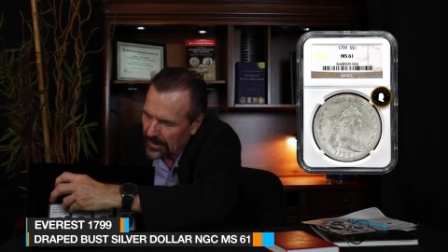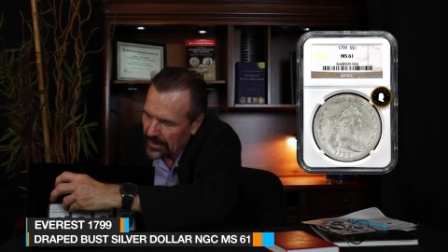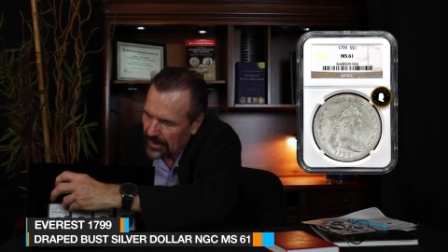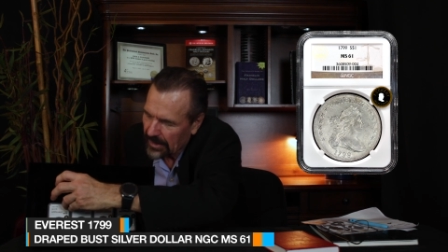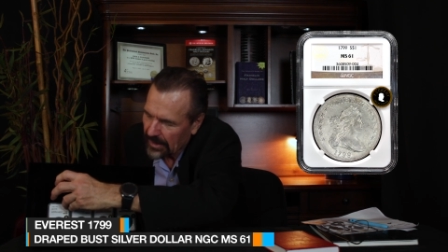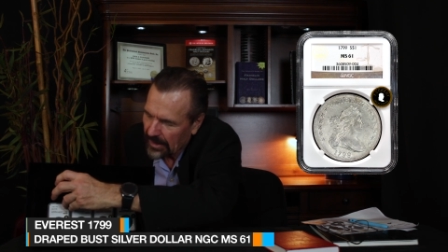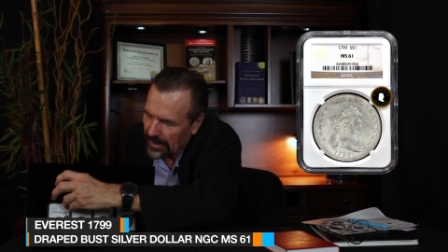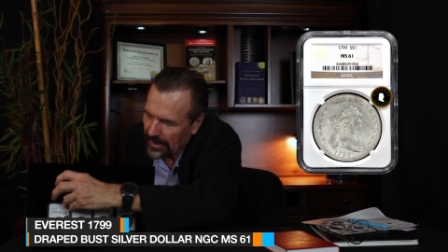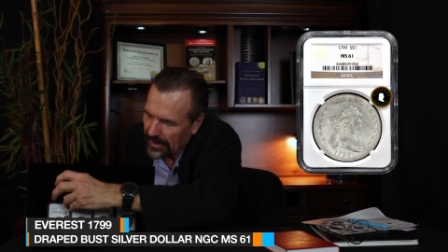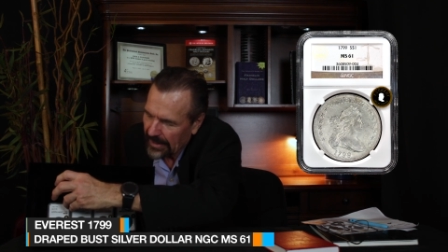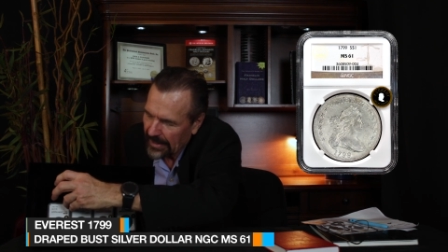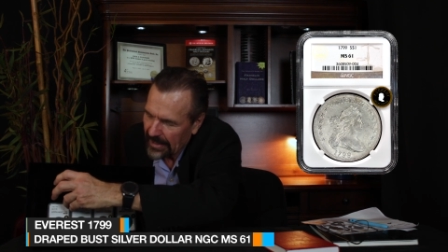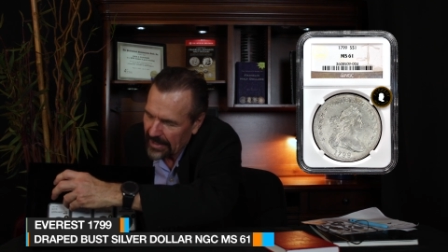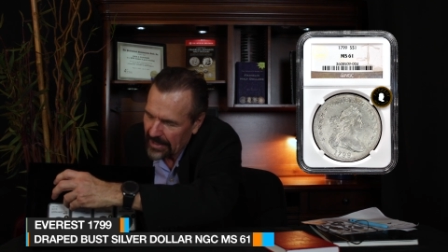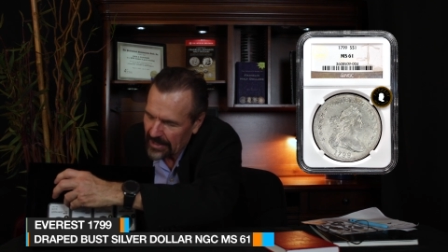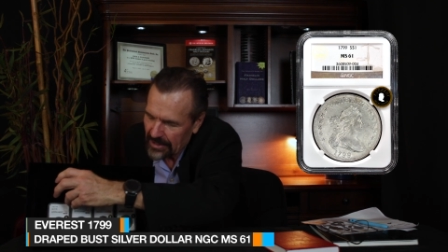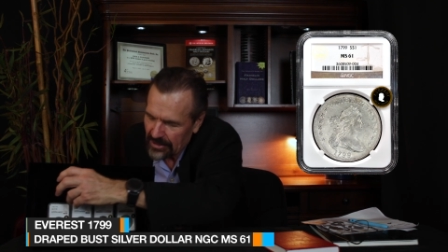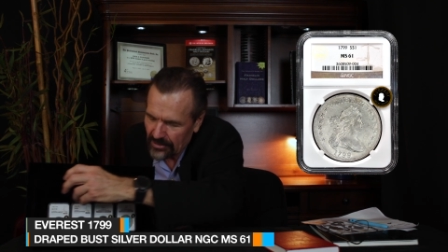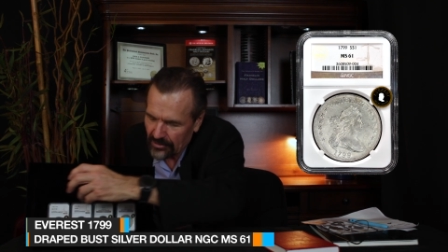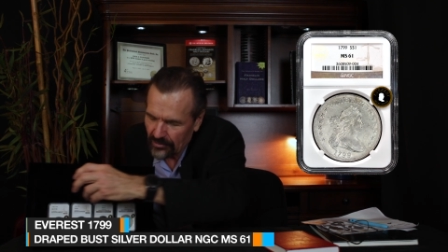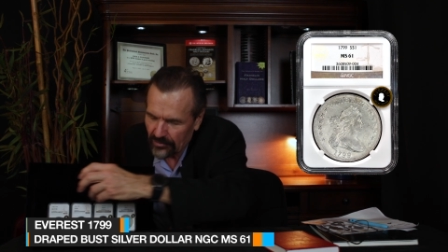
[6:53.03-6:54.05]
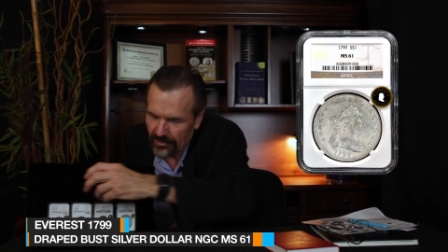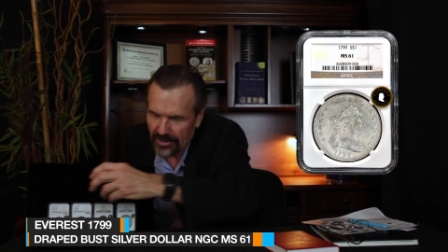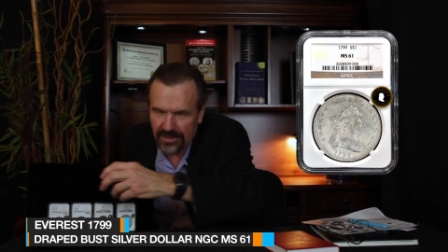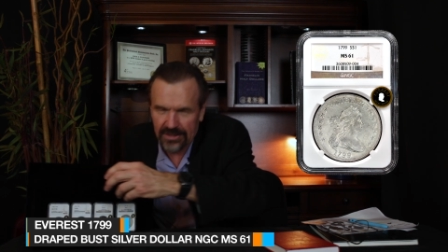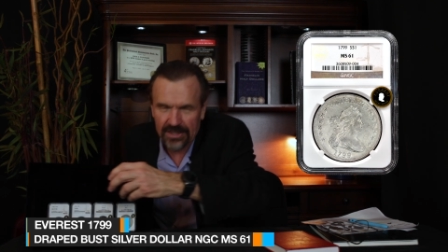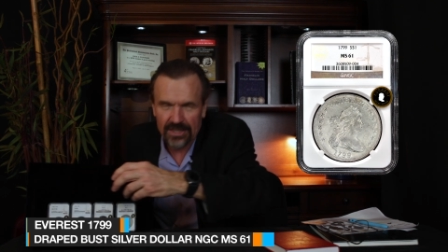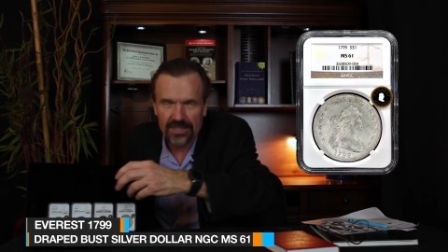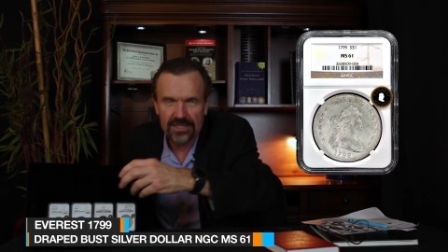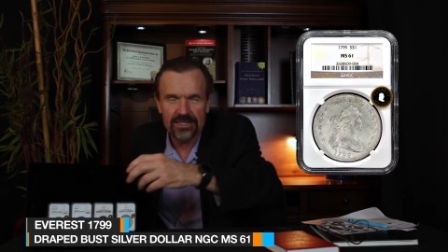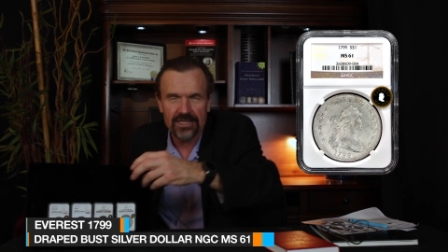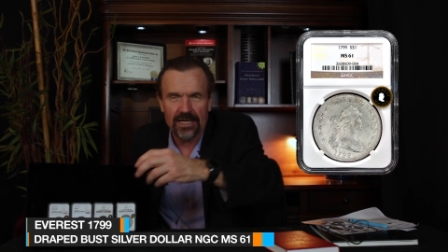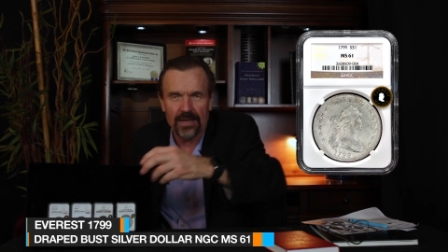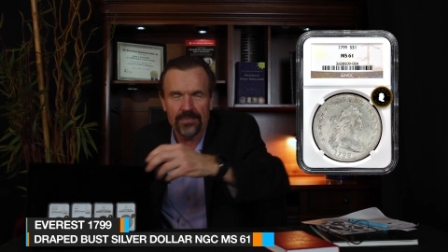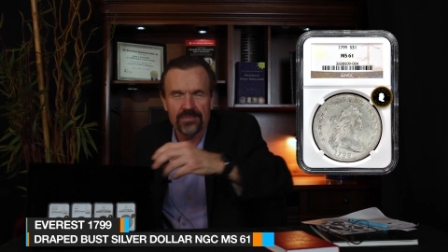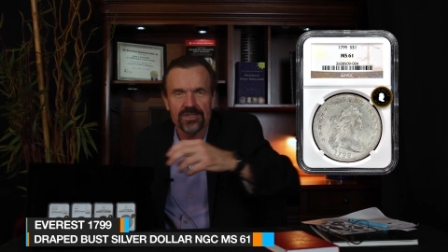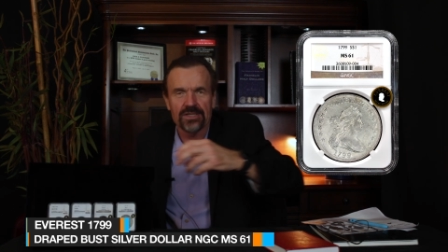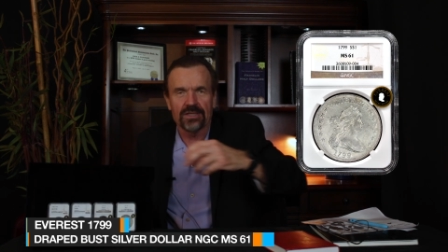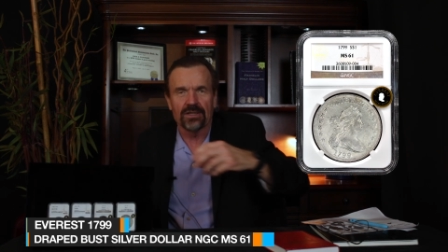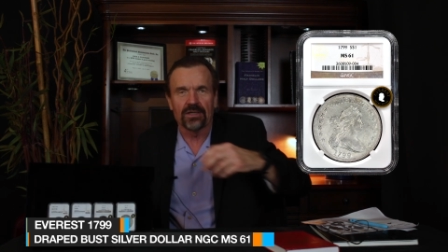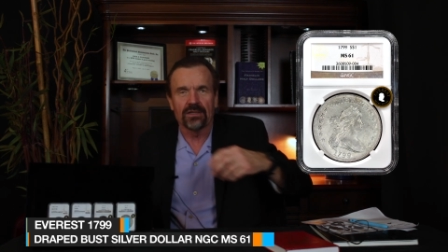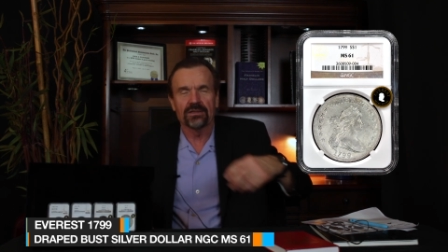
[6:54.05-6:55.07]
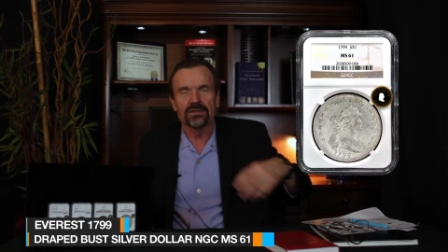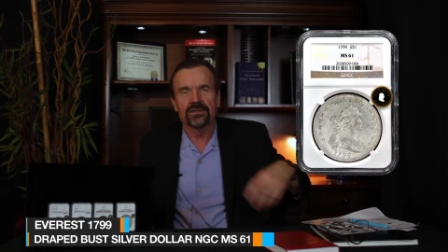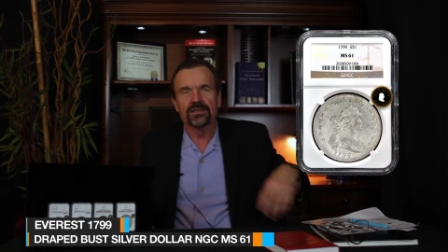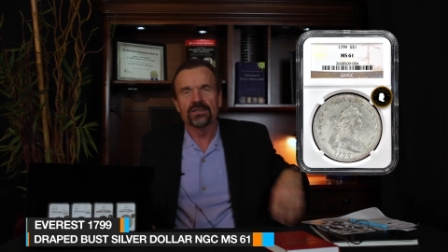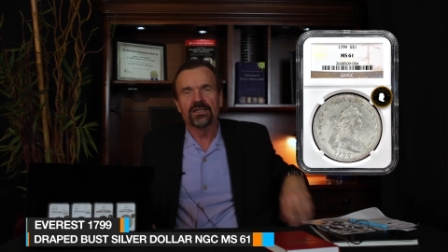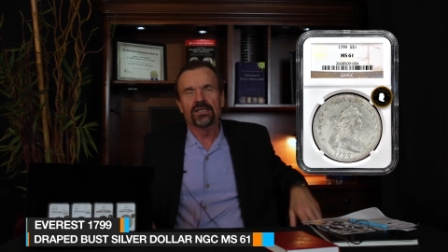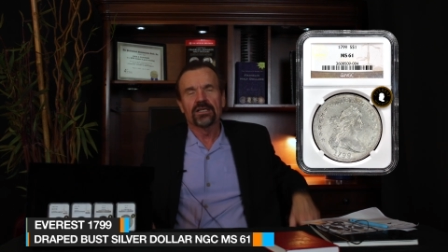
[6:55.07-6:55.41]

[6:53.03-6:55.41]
Uh, AU is exceptional,